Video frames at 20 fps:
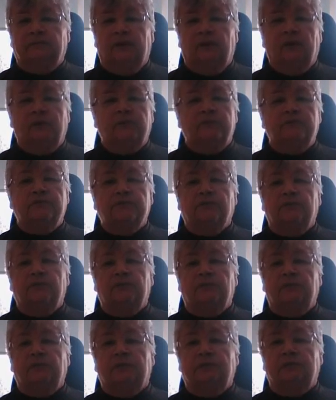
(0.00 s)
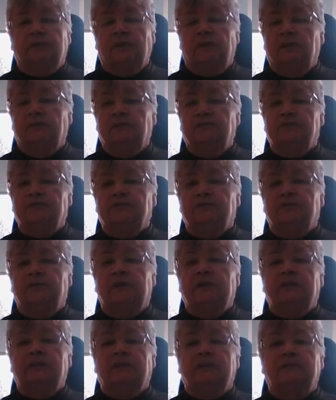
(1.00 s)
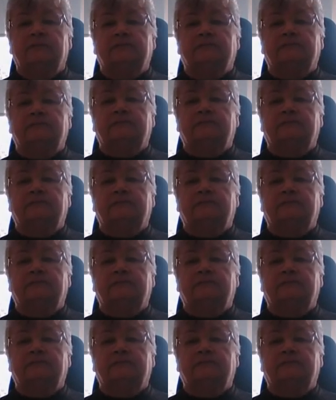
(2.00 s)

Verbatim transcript: all your soul, all your strength,